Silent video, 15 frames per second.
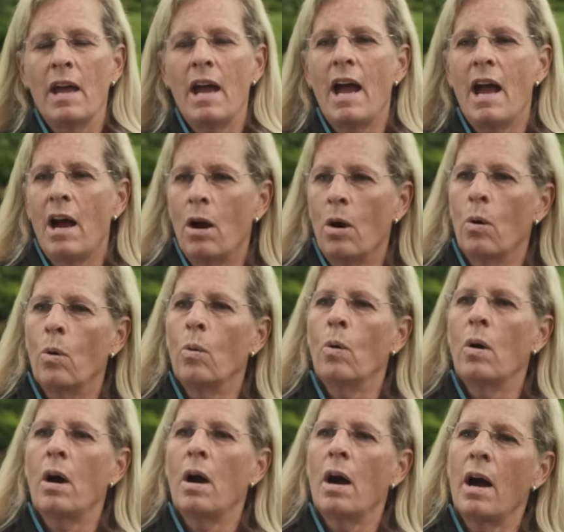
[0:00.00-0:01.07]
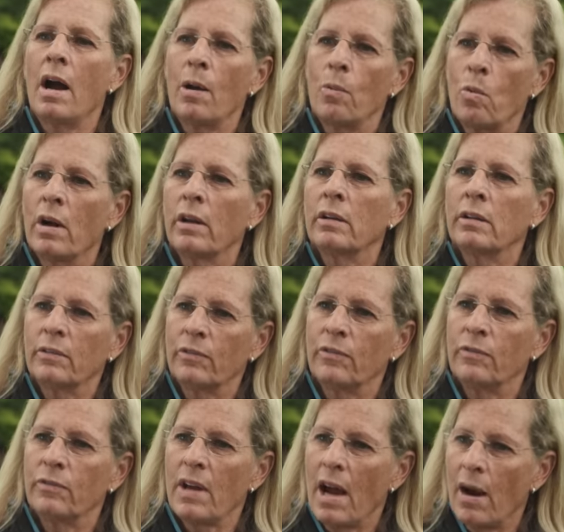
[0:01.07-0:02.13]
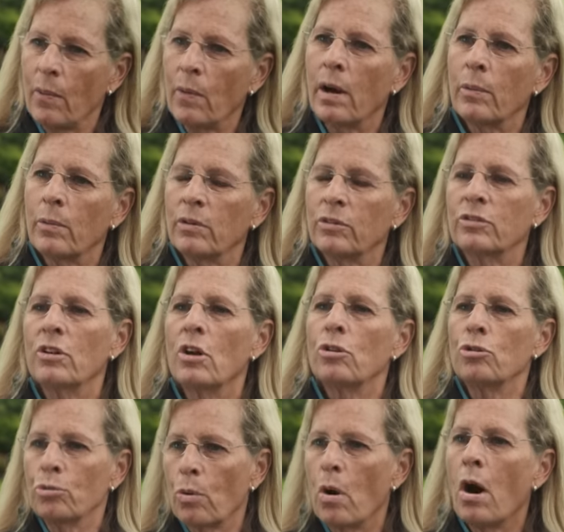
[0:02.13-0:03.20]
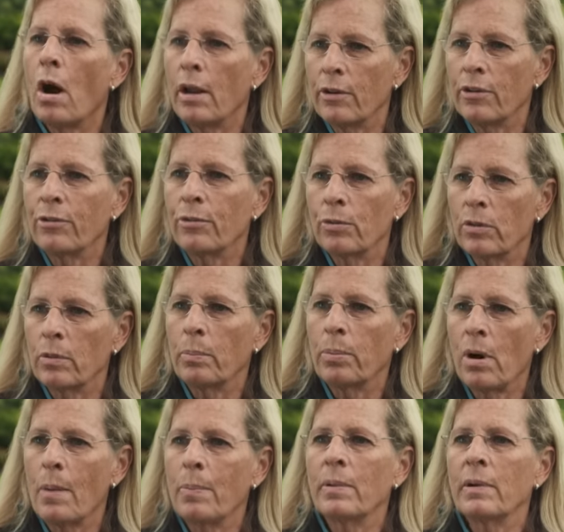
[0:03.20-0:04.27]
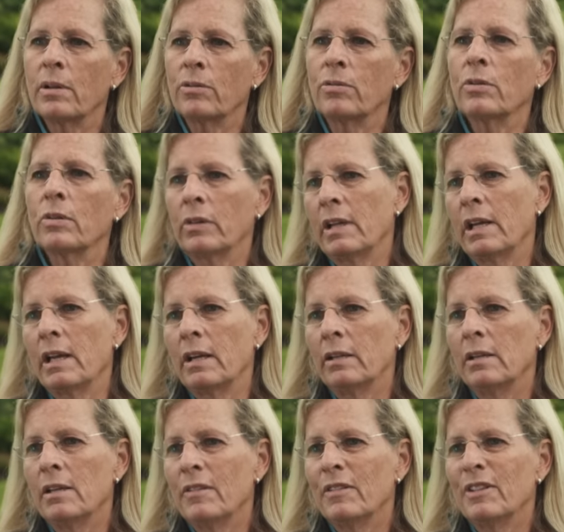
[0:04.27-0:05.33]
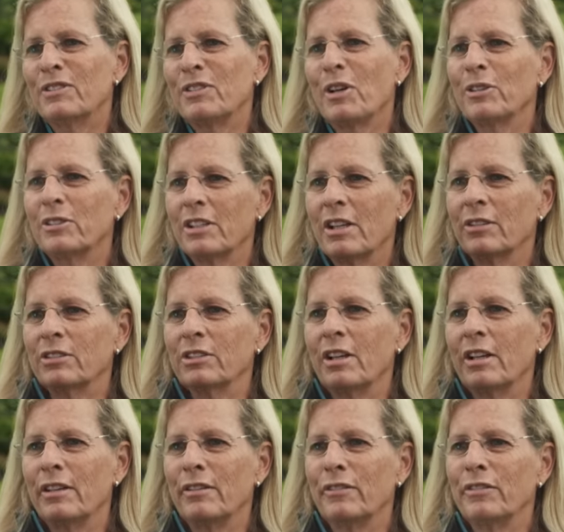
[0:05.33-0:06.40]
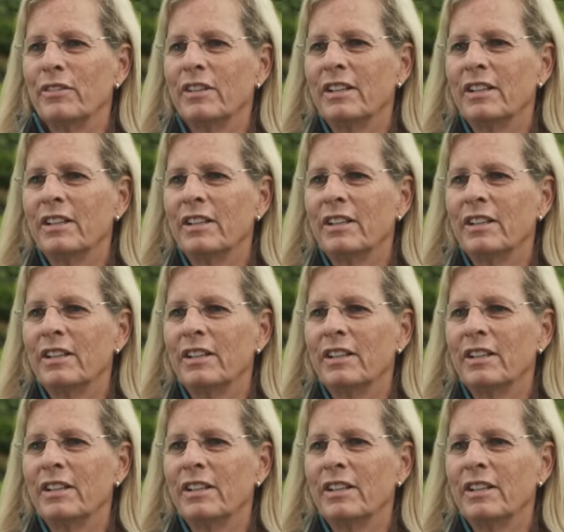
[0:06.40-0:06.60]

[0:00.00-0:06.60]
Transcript: how I wanted to, how I was drawn through the property, through the land. This all sounds kind of,